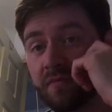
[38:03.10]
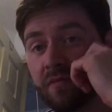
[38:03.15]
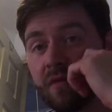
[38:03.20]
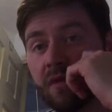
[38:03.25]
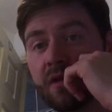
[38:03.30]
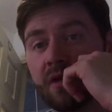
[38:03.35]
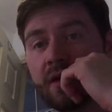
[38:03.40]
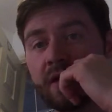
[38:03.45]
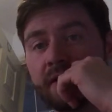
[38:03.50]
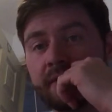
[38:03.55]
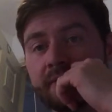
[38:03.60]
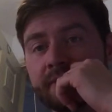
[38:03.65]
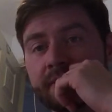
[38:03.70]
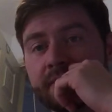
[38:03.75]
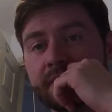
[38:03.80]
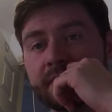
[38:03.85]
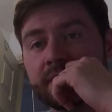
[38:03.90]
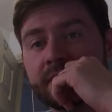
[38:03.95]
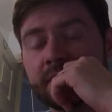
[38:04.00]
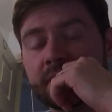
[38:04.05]

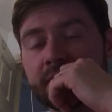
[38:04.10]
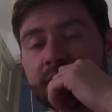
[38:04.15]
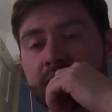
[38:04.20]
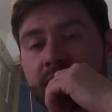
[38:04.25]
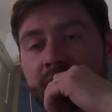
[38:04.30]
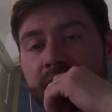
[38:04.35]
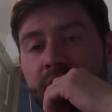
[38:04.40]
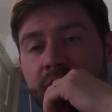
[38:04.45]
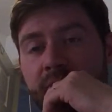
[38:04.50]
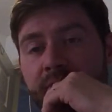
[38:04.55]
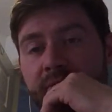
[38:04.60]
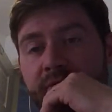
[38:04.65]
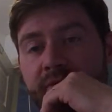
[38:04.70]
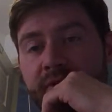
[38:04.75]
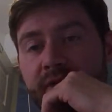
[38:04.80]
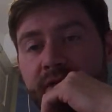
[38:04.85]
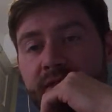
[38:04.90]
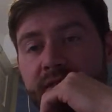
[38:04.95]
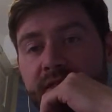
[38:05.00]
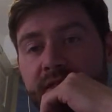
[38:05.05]
doing
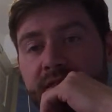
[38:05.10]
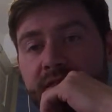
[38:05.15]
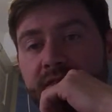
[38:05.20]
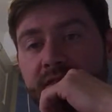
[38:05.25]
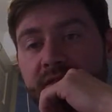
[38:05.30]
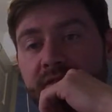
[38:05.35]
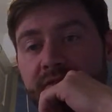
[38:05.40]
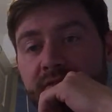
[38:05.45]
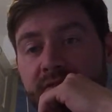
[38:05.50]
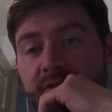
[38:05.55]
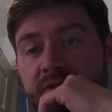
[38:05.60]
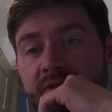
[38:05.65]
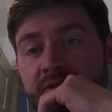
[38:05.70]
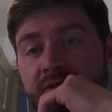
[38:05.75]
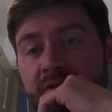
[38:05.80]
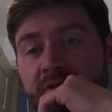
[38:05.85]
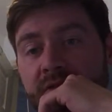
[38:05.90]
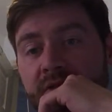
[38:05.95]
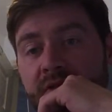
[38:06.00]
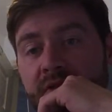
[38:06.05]
copywriting and stuff. So
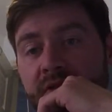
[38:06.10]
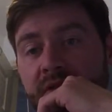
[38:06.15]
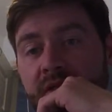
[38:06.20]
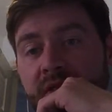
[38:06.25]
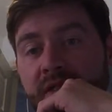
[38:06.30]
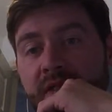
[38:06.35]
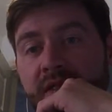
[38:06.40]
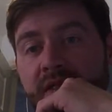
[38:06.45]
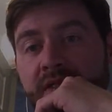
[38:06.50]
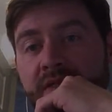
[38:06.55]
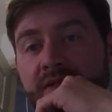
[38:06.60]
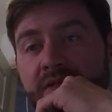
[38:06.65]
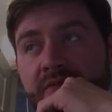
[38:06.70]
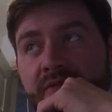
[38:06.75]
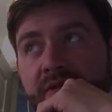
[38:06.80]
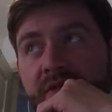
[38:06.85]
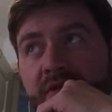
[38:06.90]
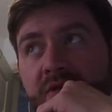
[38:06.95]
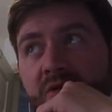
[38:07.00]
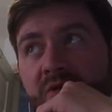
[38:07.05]
it's not
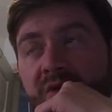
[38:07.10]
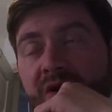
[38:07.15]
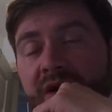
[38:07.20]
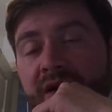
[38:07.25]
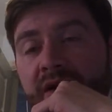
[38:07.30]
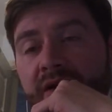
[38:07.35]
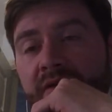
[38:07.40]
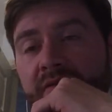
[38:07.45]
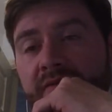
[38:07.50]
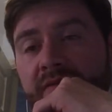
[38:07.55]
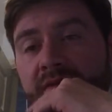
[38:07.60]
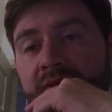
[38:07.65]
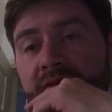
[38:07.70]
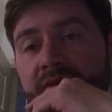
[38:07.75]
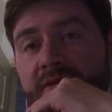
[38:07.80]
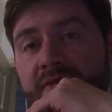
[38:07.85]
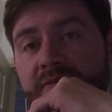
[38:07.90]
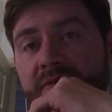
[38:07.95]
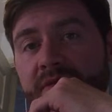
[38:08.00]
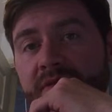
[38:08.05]
been quiet.
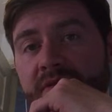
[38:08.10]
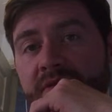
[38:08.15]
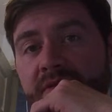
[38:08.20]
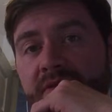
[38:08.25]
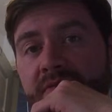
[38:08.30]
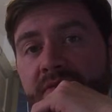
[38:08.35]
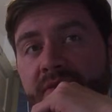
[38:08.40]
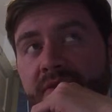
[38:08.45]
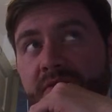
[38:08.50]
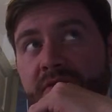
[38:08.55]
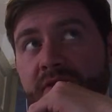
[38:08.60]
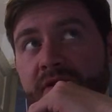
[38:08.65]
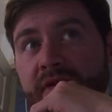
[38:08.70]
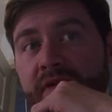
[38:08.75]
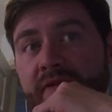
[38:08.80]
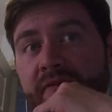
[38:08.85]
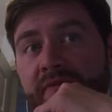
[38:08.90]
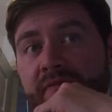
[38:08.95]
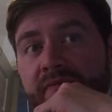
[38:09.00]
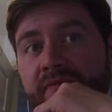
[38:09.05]
It's been all
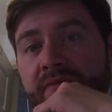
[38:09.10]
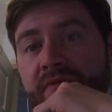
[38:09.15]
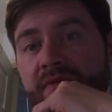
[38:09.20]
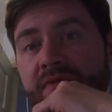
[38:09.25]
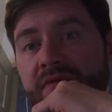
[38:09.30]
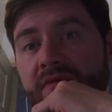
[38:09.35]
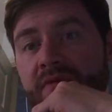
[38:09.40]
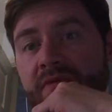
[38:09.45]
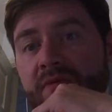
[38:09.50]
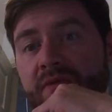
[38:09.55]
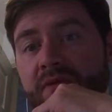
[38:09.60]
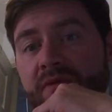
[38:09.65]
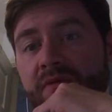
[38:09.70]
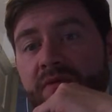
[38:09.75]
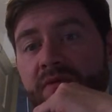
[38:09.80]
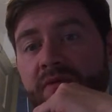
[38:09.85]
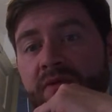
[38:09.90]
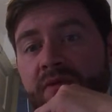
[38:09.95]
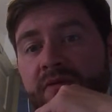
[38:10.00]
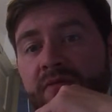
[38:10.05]
right. It's been
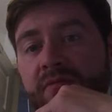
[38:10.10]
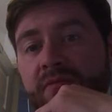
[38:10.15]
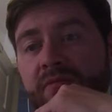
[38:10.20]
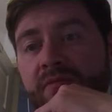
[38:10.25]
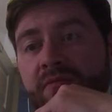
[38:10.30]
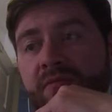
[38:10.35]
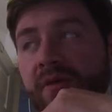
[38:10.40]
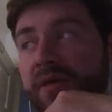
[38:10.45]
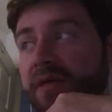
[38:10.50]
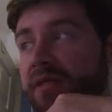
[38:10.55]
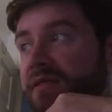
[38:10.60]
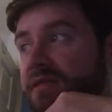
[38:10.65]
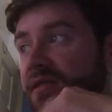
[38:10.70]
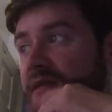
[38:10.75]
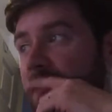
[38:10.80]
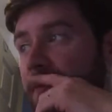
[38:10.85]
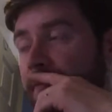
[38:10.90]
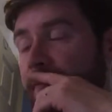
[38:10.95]
all right. But